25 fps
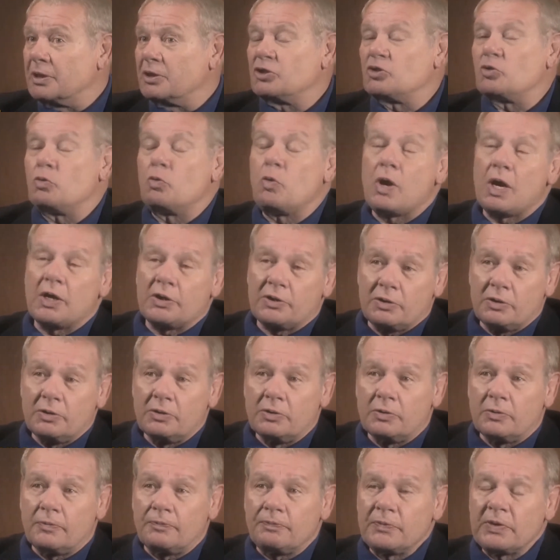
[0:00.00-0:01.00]
to
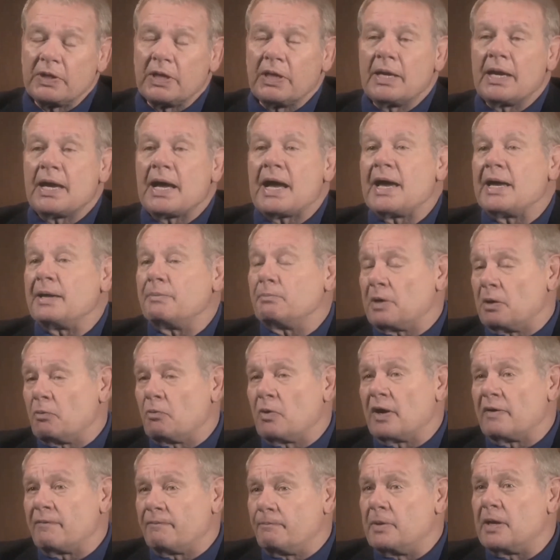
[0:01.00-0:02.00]
Waterloo. I and my
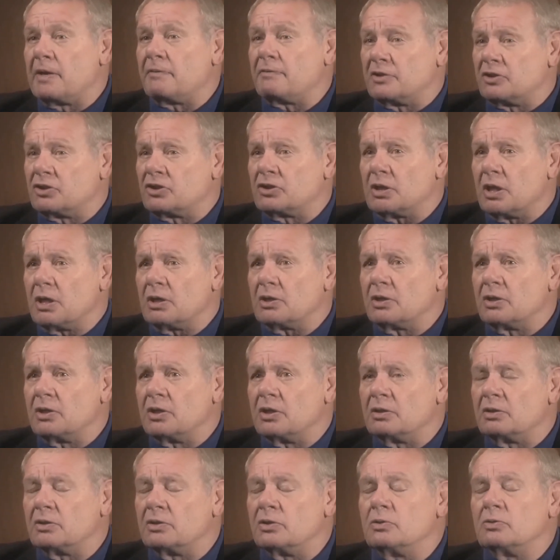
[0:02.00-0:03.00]
wife Bev had started
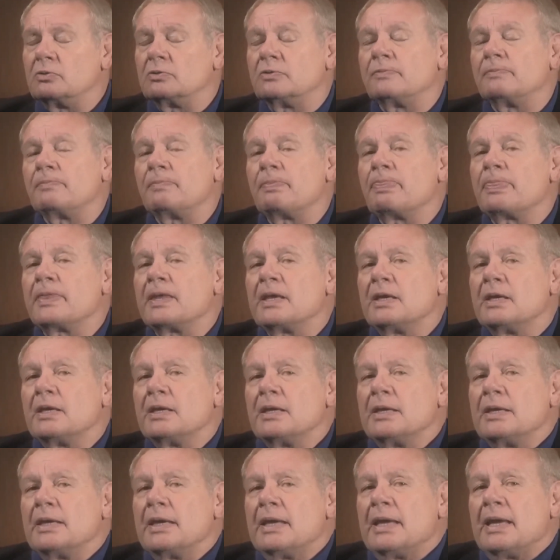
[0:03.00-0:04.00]
it in Newton.
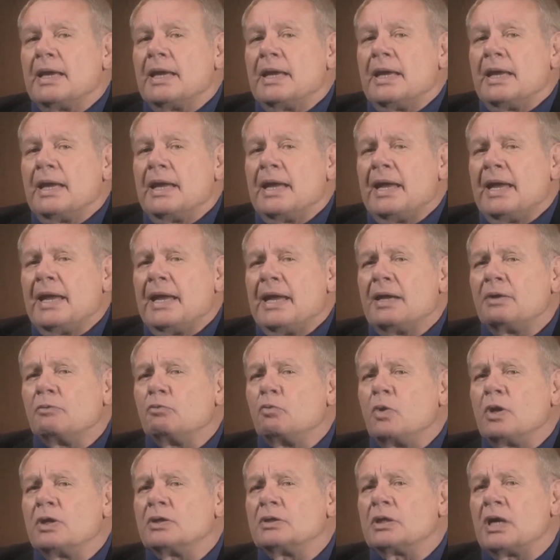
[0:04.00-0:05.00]
And
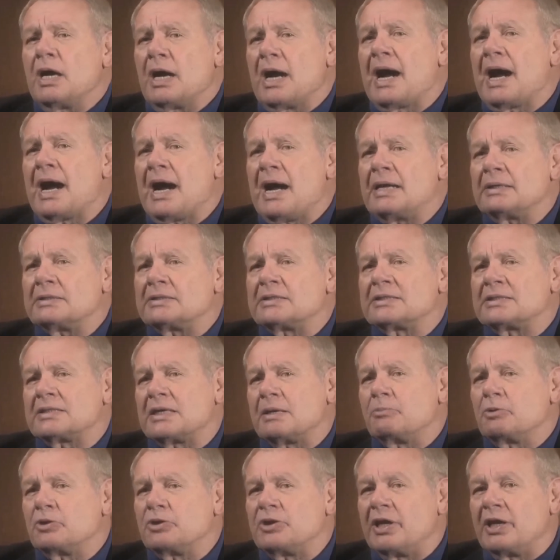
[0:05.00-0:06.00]
one hot
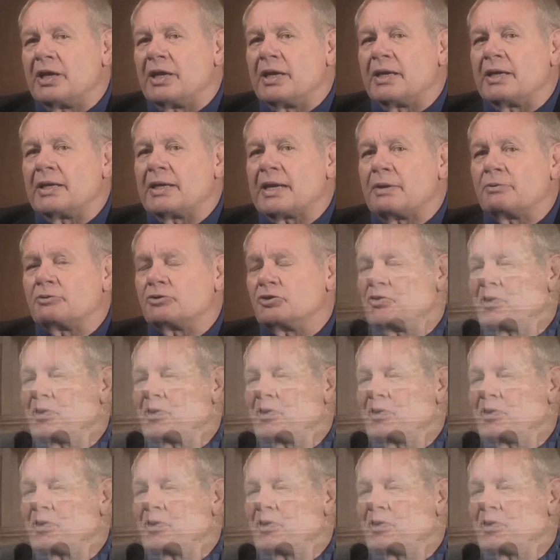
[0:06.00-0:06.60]
summer day, I was